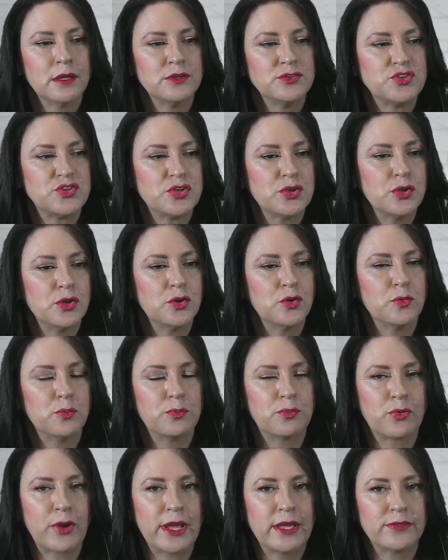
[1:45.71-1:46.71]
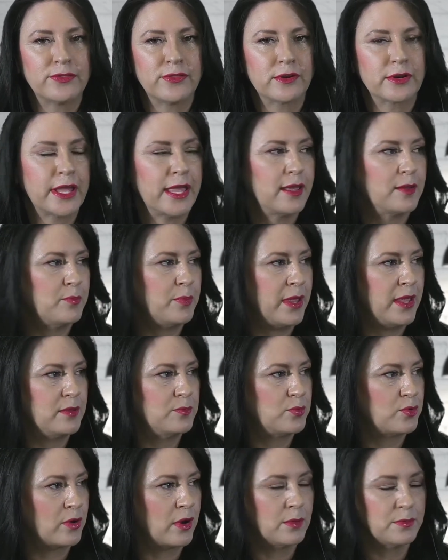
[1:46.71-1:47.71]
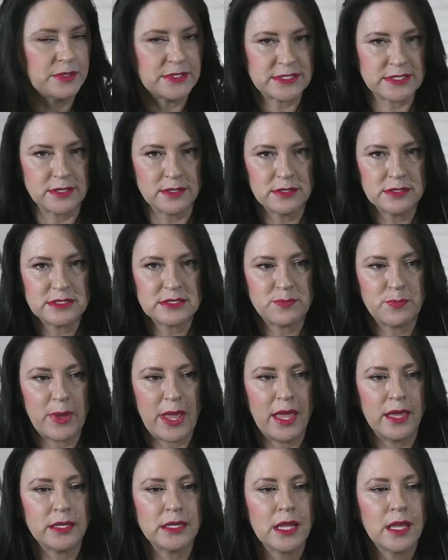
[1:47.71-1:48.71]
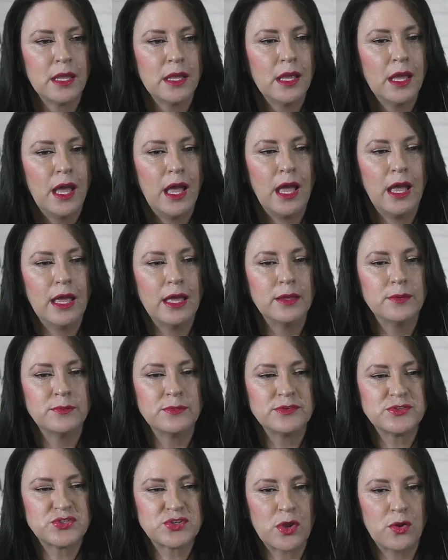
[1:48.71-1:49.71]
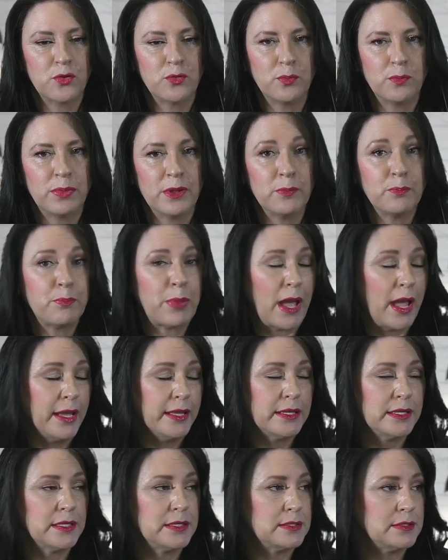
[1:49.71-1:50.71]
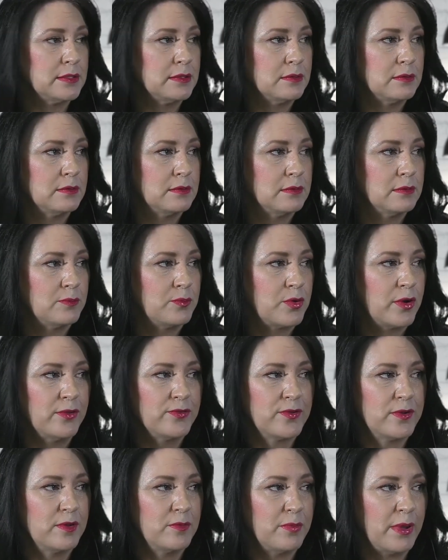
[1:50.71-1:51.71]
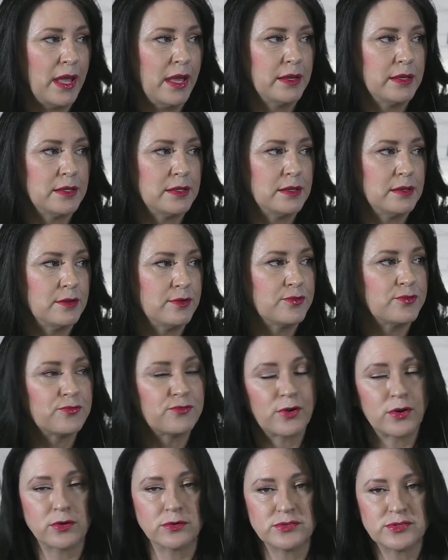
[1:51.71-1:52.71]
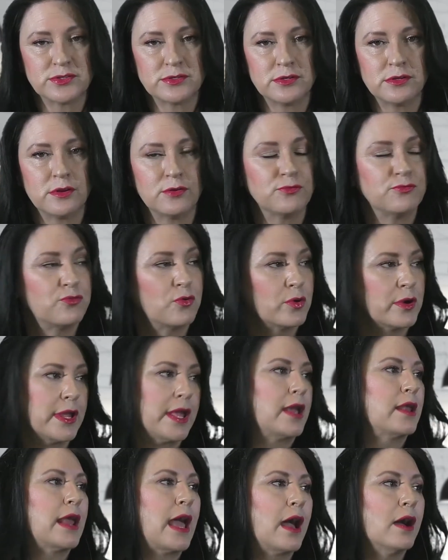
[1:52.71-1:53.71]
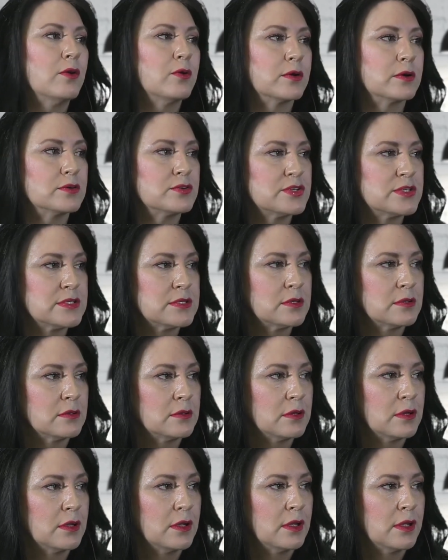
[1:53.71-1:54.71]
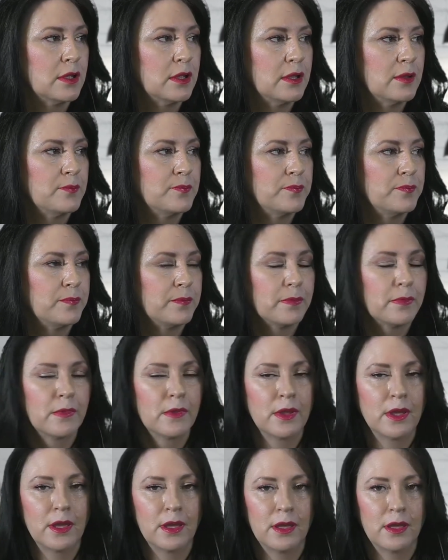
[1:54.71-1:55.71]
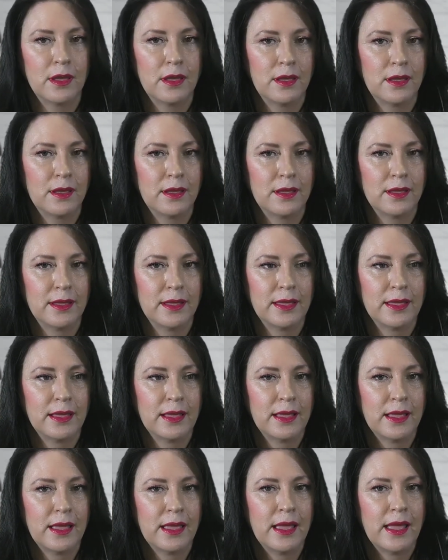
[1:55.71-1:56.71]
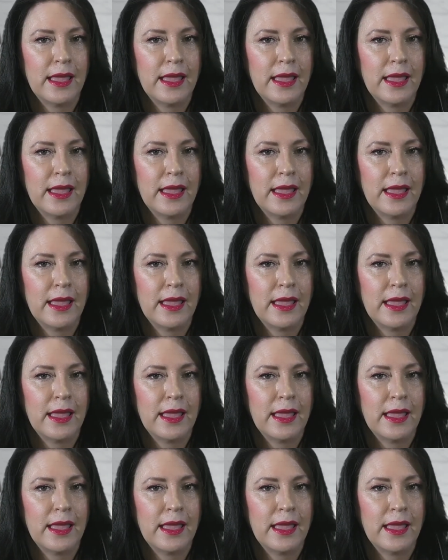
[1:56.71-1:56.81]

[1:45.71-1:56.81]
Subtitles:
to break their campaign promises. But but President Biden in his first, 48 hours. He's out to set records.